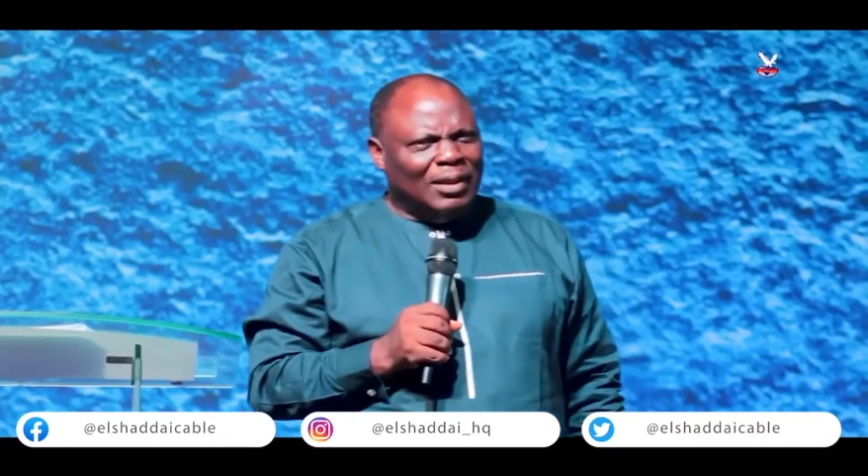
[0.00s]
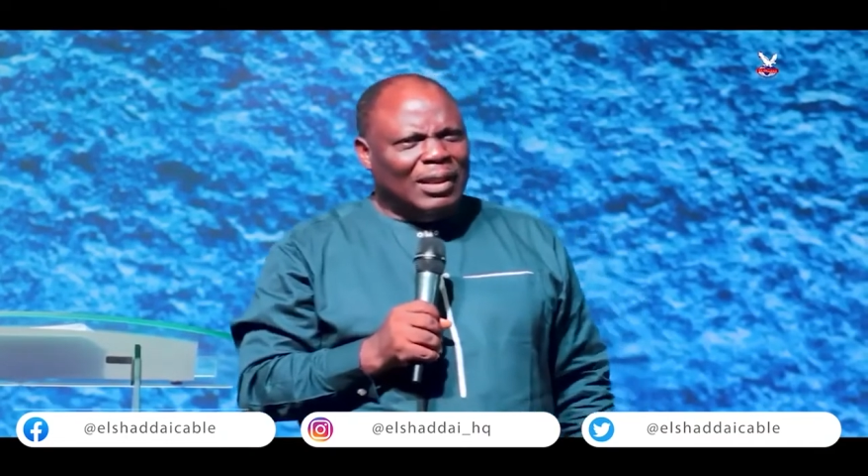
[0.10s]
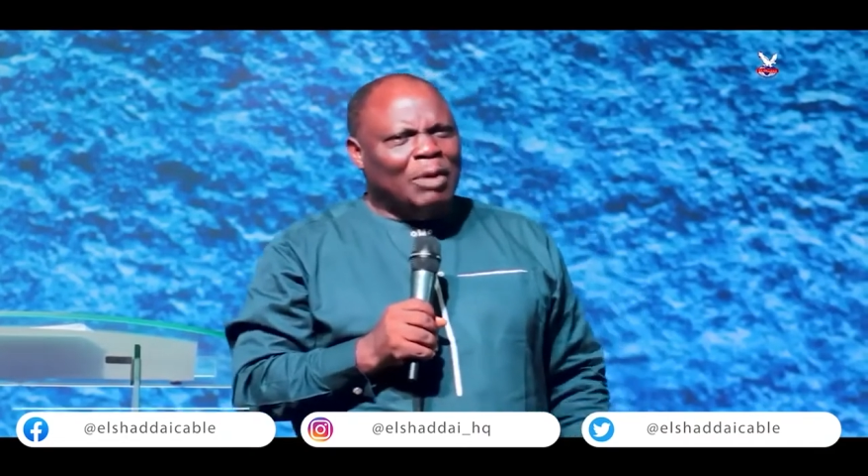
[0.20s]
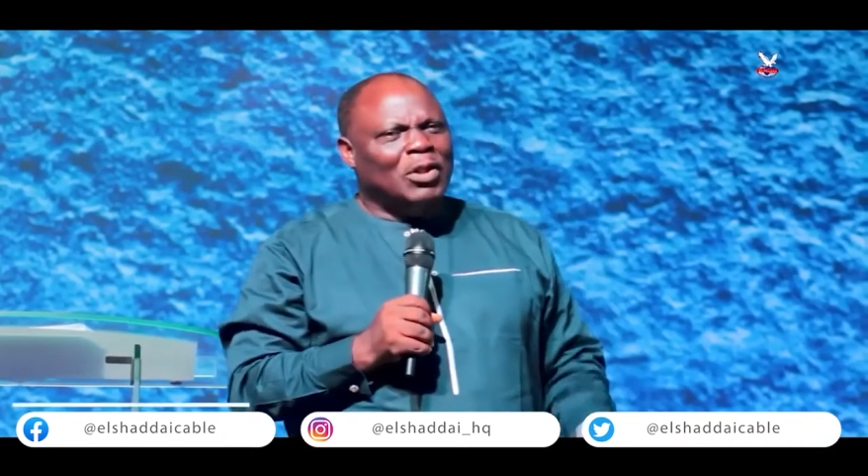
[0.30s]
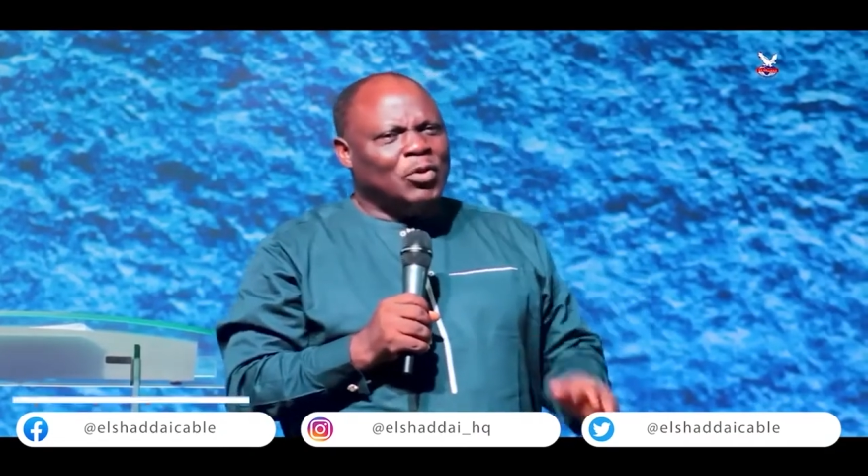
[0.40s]

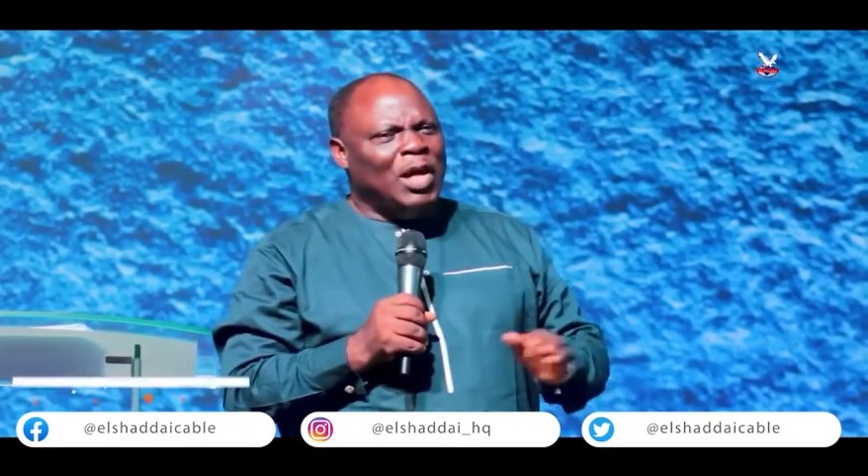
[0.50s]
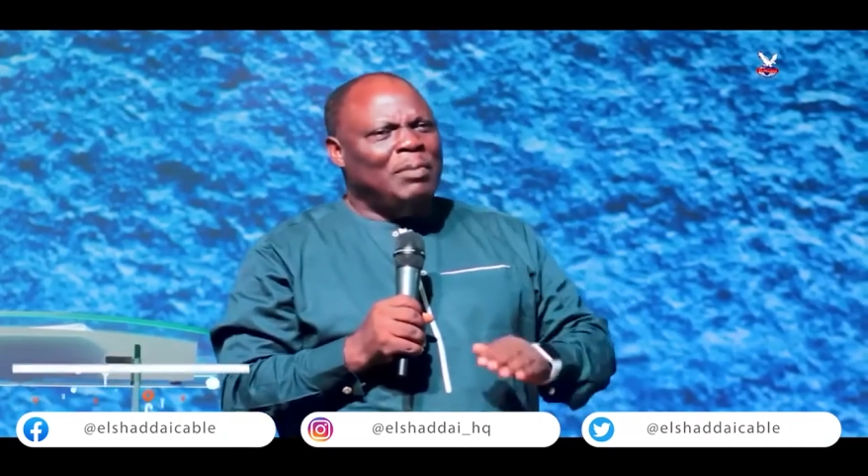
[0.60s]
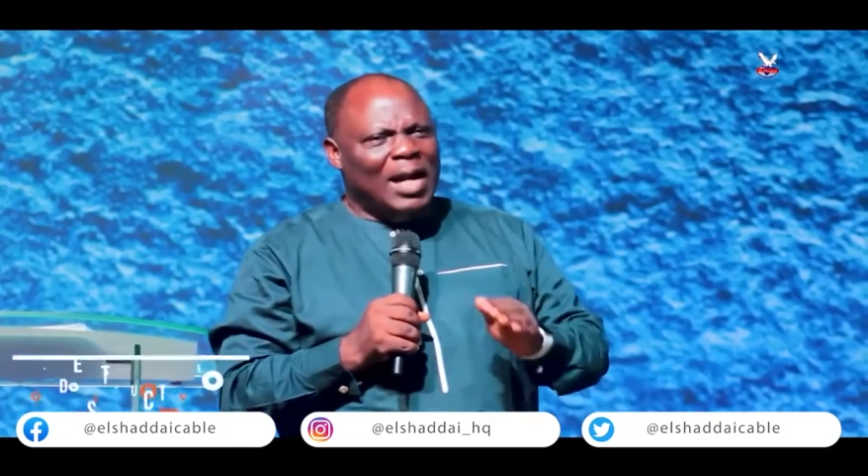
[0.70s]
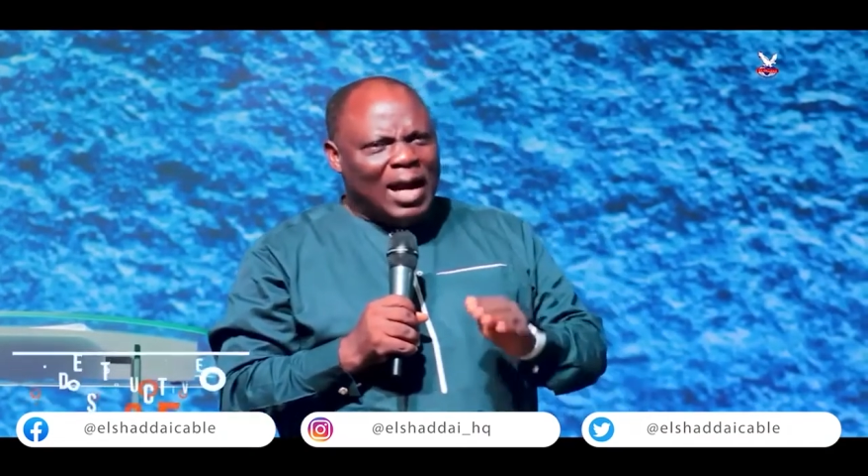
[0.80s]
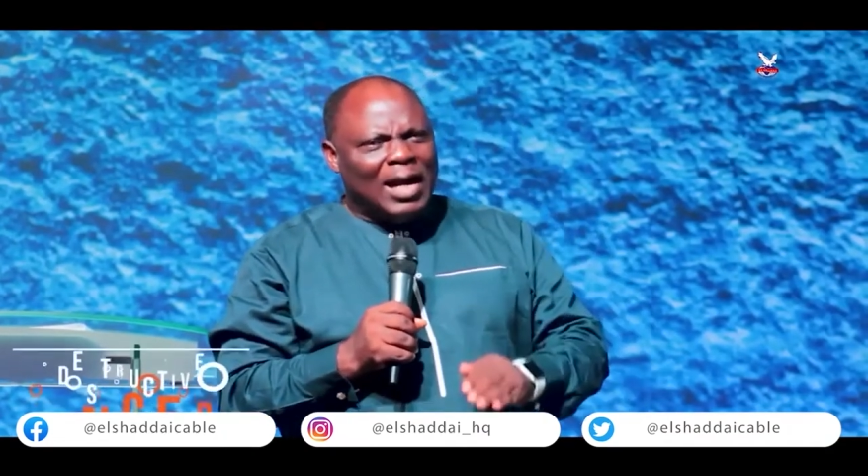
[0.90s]
That was where
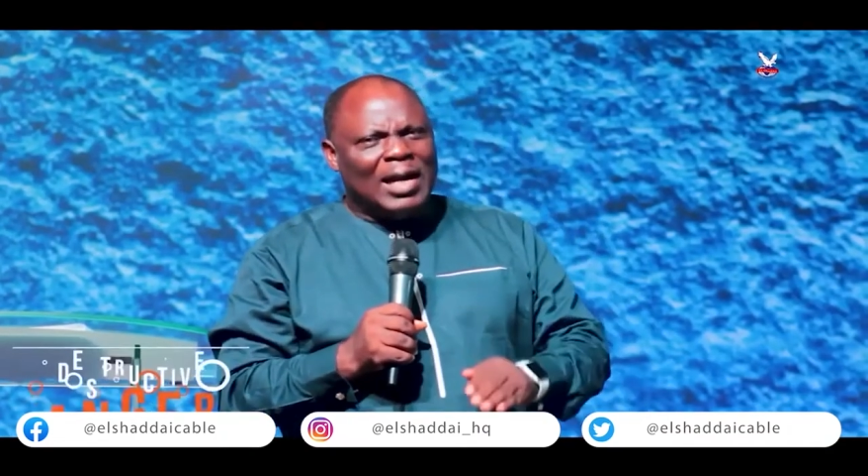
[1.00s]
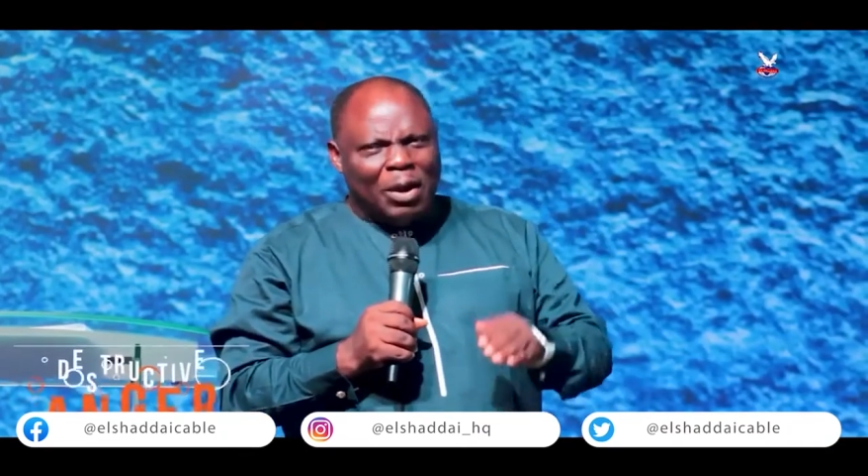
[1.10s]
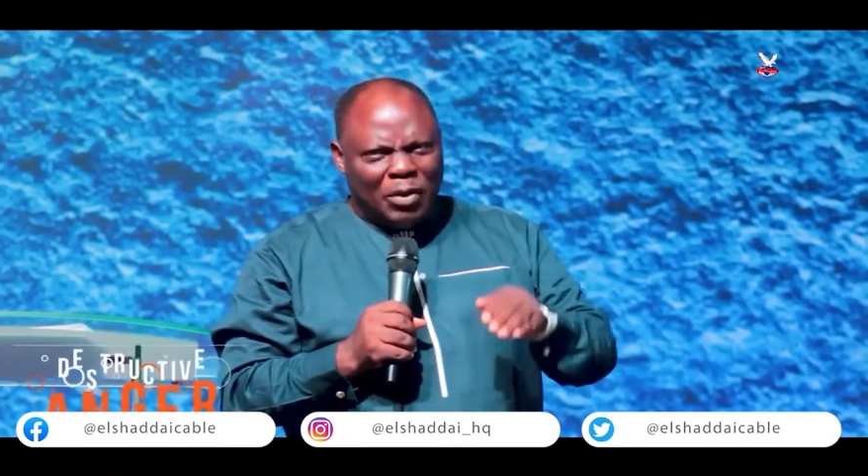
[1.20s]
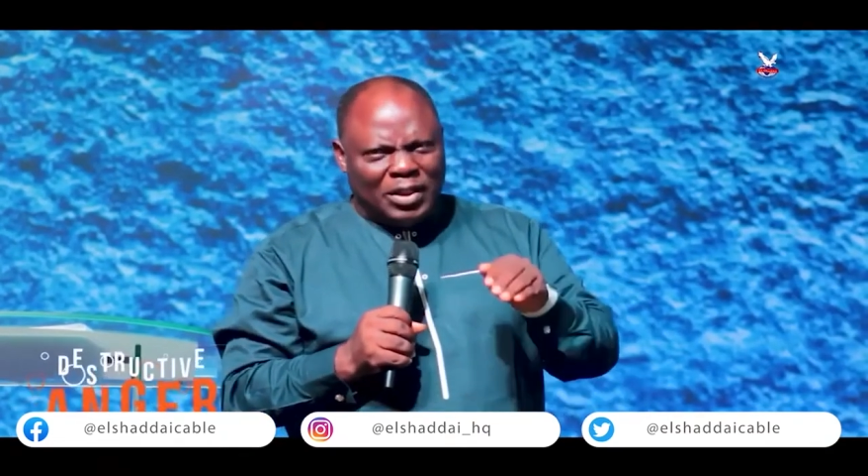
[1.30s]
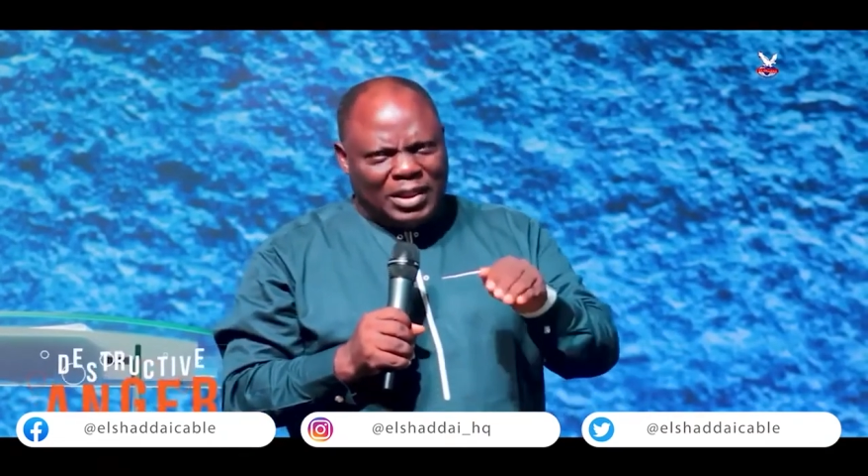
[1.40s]
my anger
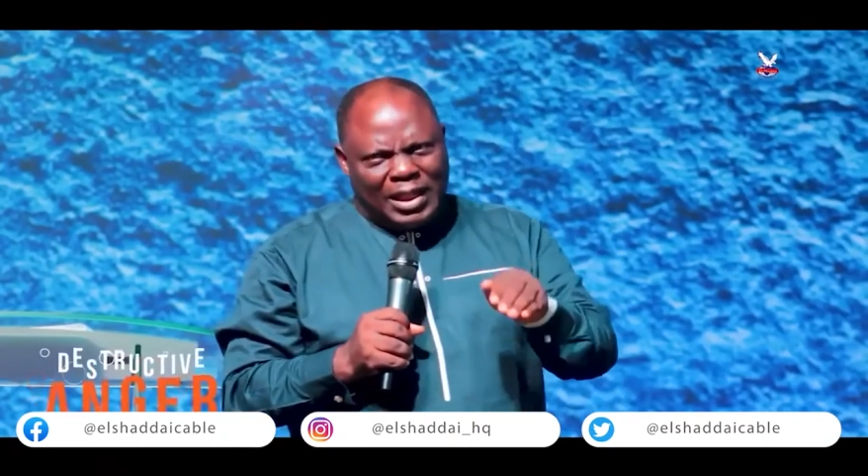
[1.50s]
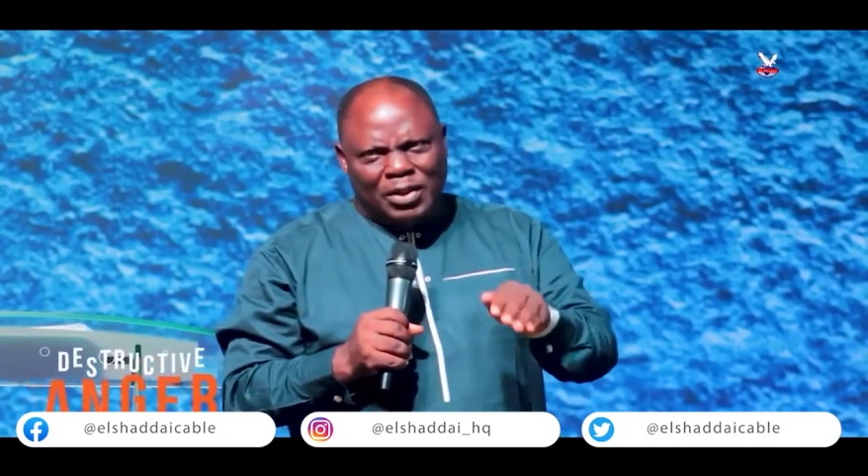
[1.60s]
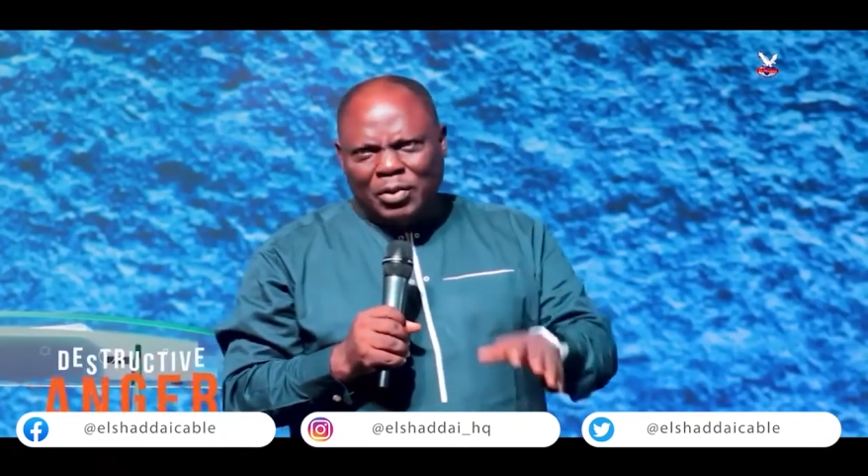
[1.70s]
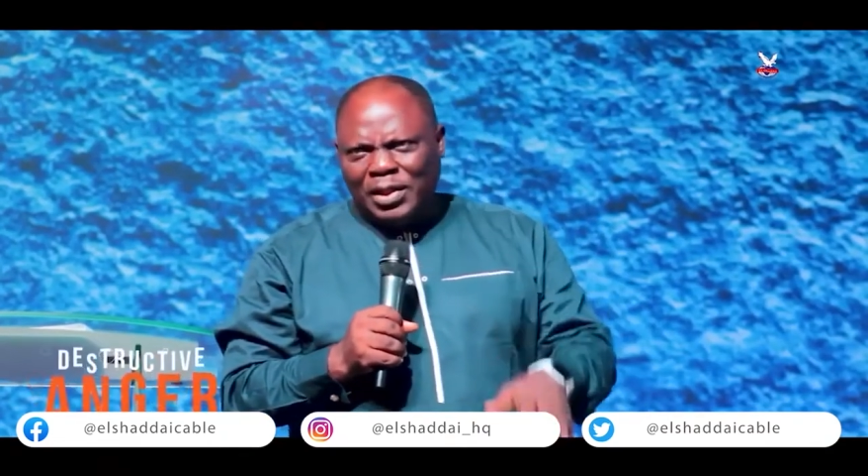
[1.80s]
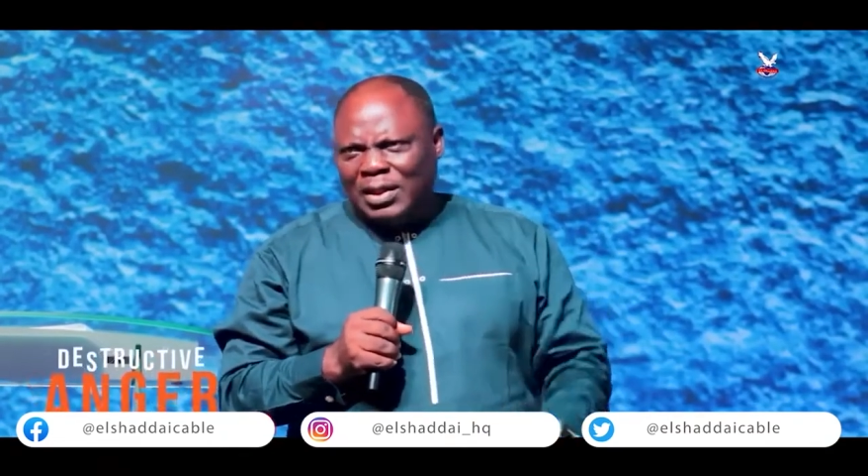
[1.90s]
was
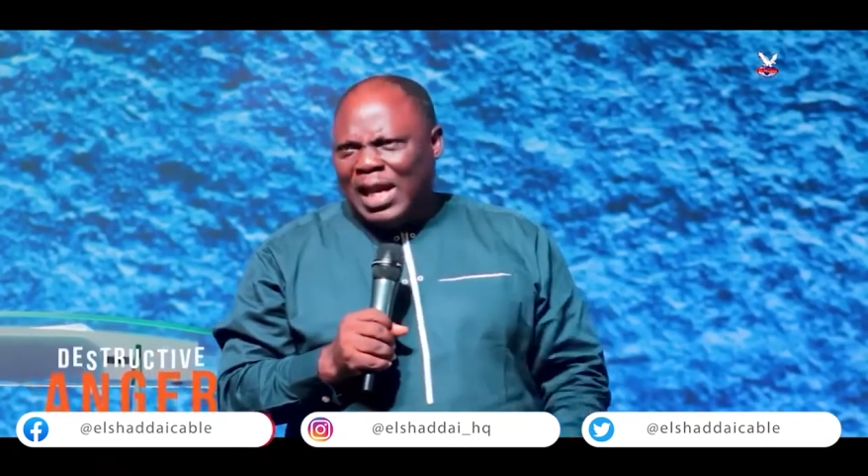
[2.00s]
dealt with.